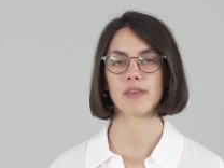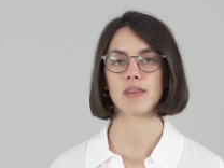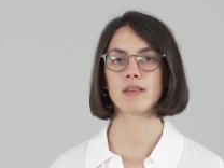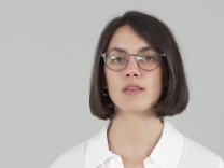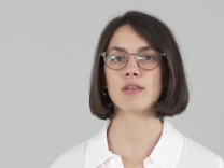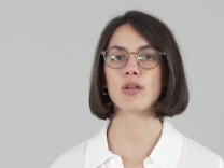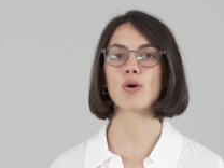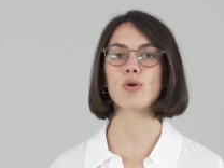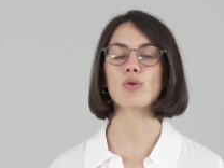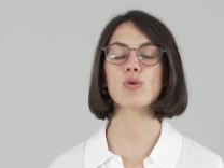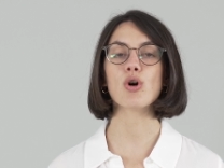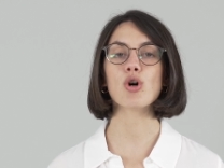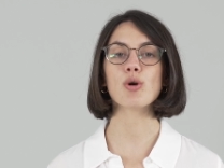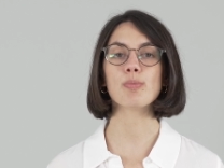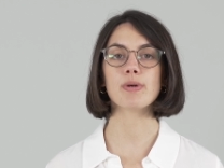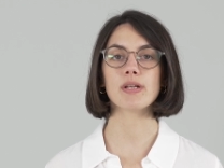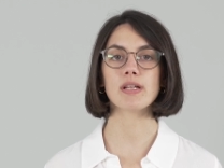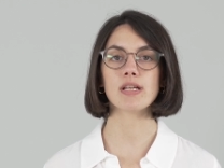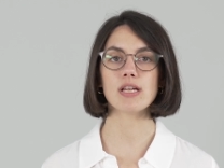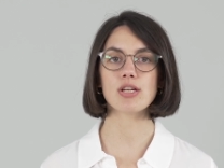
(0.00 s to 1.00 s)
No
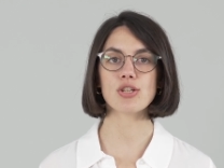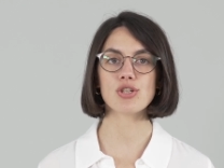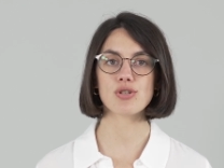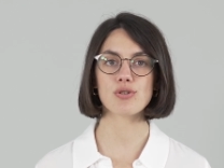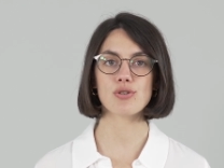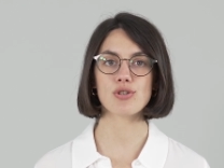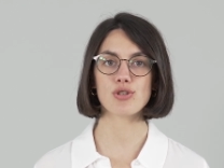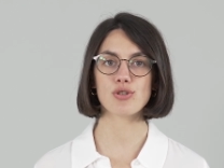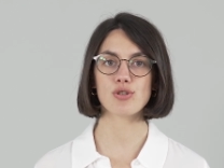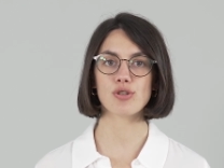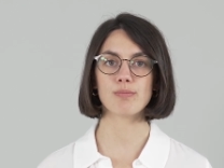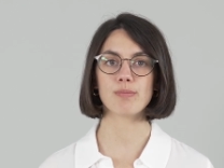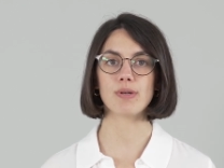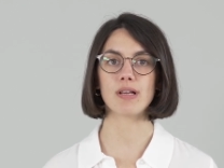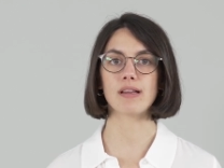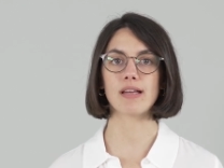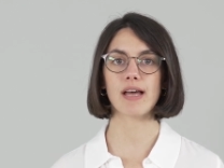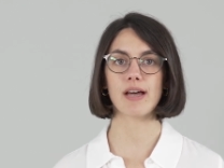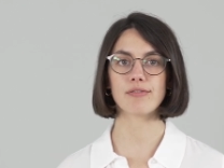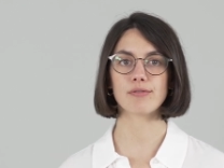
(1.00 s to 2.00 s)
open issues should be
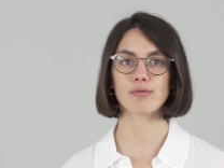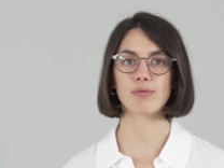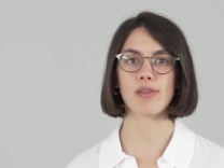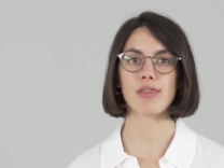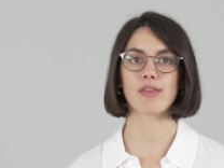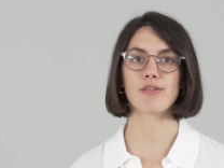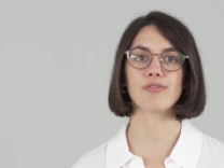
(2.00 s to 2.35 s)
left when